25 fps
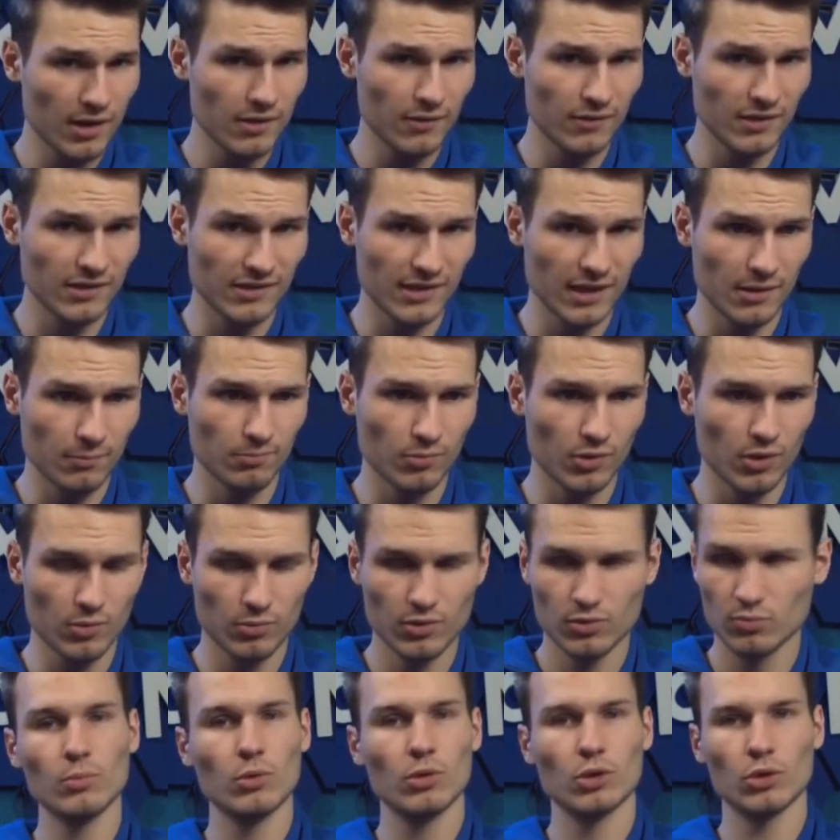The same
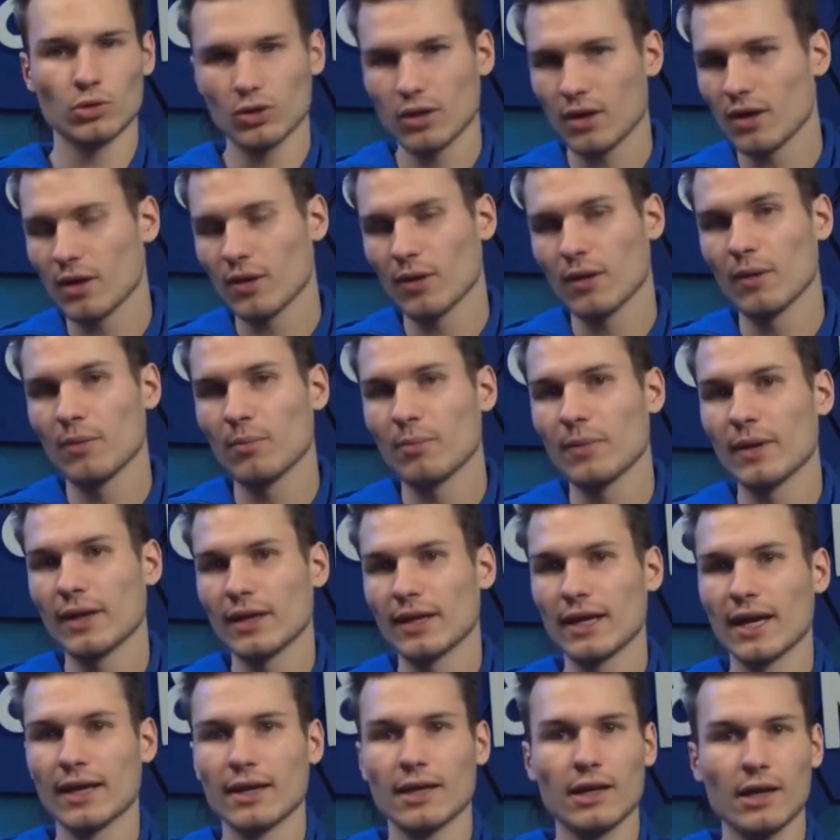problem would occur with
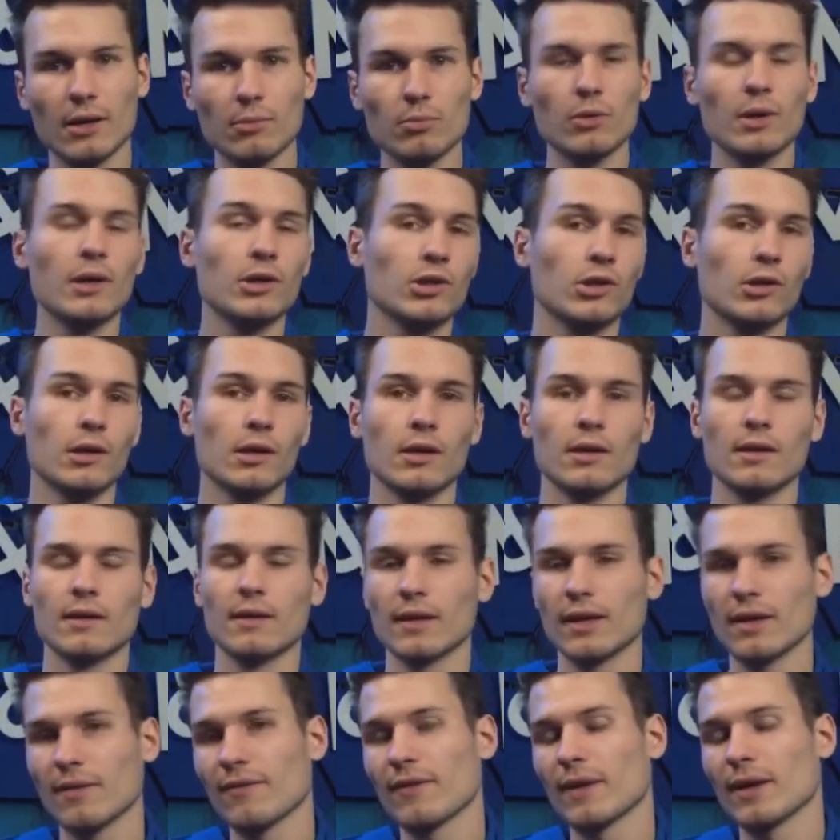an IKEA bridge,
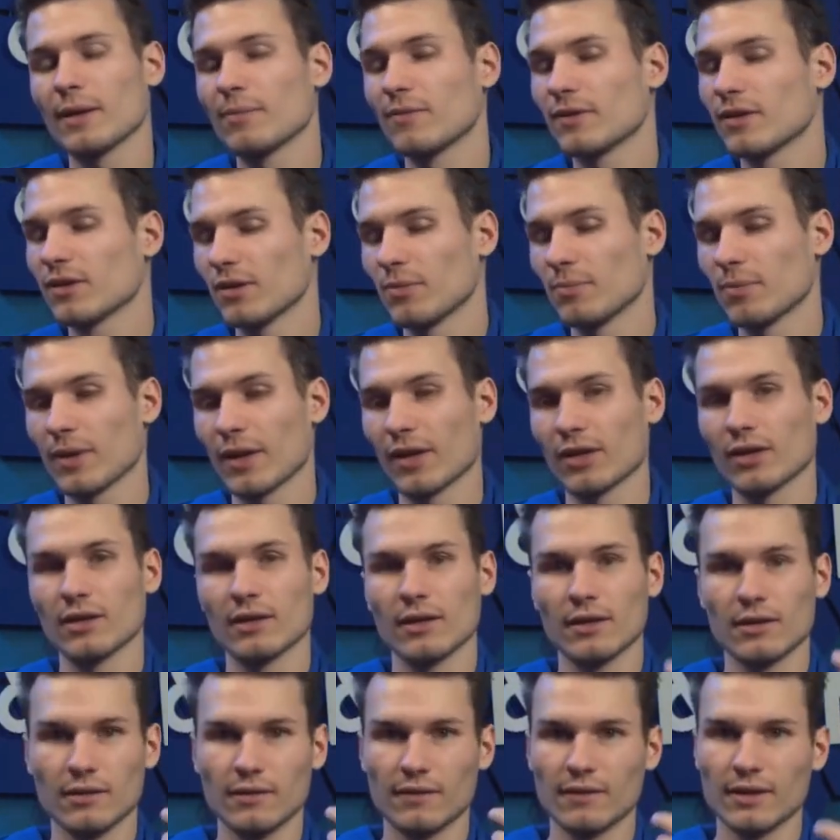a Philips Hue bridge,
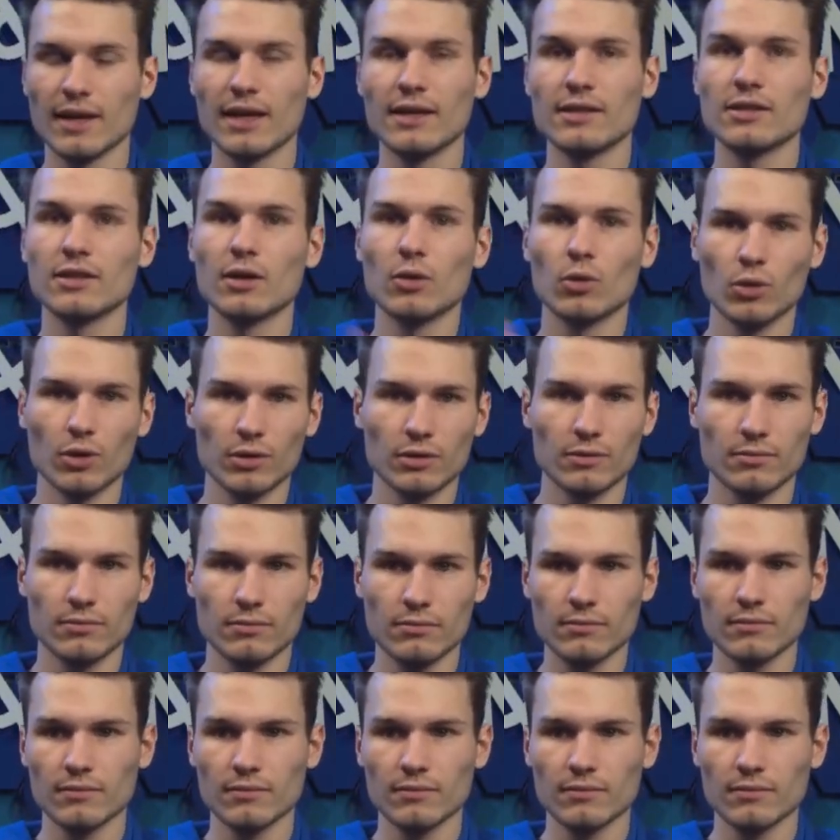and so on.